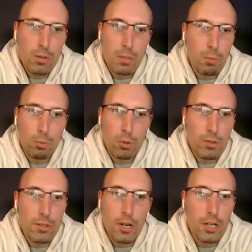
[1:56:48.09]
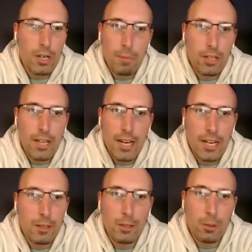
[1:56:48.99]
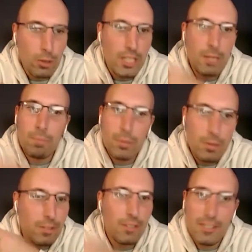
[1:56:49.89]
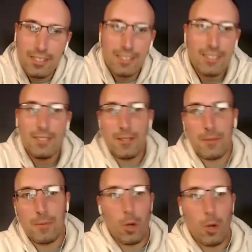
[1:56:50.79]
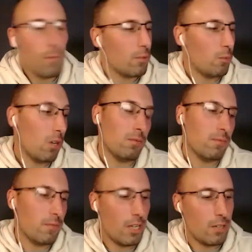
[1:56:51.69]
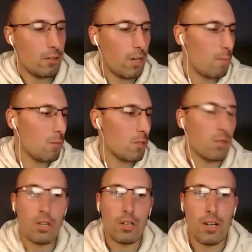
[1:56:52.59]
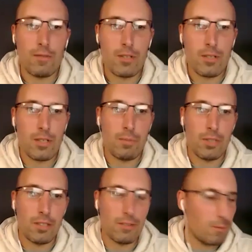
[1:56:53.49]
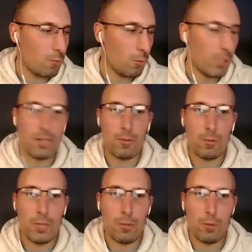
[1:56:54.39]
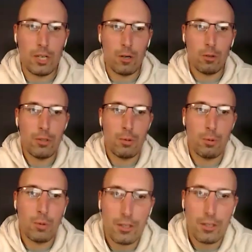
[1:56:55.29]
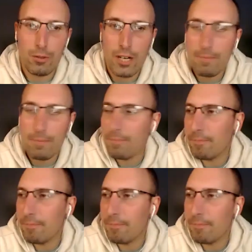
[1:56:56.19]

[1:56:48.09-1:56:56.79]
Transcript: Someone will start on Monday, and it'll keep. Hopefully, well, I don't know how much longer, obviously, but we can only do what we can do, right?